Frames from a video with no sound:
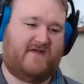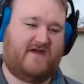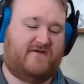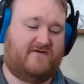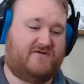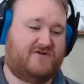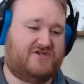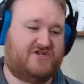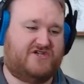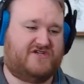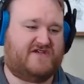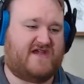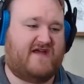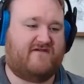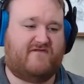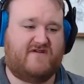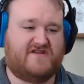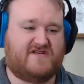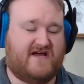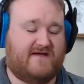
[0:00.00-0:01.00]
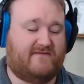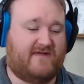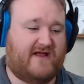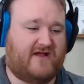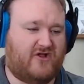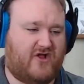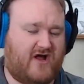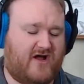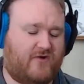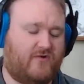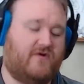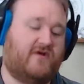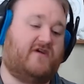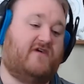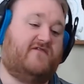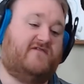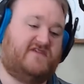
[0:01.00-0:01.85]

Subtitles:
And it was just every time like clockwork.